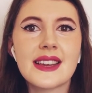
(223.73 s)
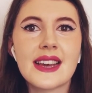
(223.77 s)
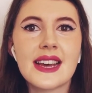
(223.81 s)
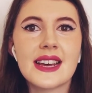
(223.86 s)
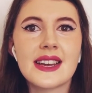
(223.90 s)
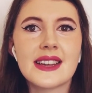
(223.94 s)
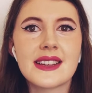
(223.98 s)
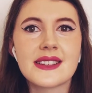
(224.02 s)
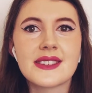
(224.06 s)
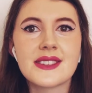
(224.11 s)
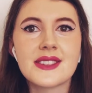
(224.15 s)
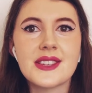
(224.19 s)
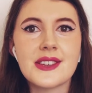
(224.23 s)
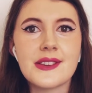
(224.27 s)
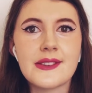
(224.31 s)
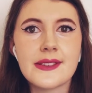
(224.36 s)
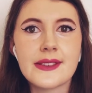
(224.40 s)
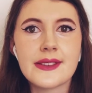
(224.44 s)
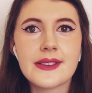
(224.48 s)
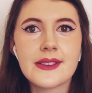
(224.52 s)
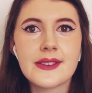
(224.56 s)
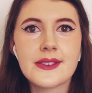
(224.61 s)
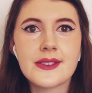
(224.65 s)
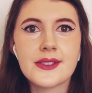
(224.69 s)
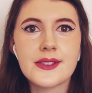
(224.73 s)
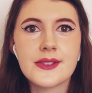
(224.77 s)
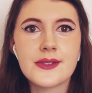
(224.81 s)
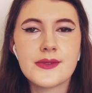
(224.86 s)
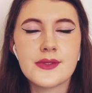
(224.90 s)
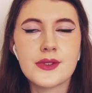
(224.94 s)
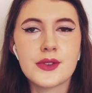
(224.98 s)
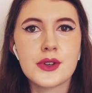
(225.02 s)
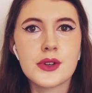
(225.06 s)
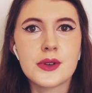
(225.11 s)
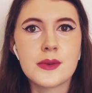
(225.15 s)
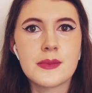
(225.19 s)
and used to
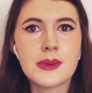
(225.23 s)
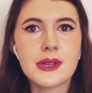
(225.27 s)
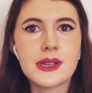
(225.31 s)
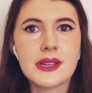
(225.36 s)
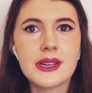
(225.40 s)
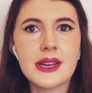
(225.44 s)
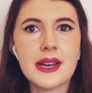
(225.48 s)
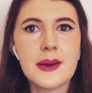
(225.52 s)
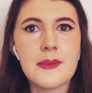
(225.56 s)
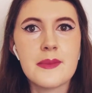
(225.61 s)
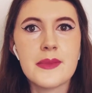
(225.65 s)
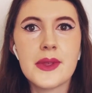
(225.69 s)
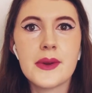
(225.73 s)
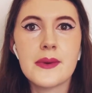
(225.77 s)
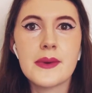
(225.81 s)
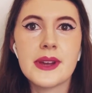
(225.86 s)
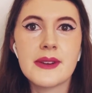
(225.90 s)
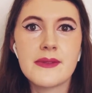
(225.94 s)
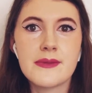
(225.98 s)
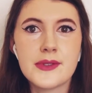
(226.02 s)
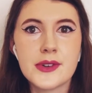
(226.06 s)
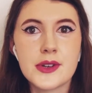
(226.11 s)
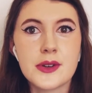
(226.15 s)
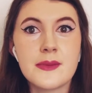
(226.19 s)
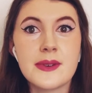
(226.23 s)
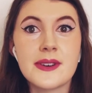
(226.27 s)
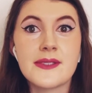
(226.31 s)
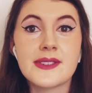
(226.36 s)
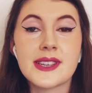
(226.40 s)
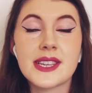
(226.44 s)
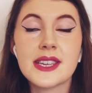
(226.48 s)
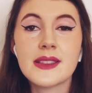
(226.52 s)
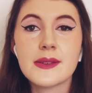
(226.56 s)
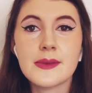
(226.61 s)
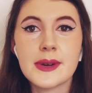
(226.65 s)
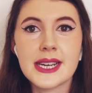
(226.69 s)
form the written form of
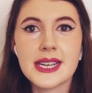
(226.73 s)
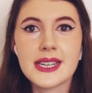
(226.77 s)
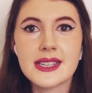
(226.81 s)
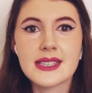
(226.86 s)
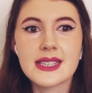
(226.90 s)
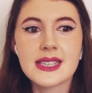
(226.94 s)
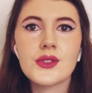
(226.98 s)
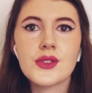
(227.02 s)
another word.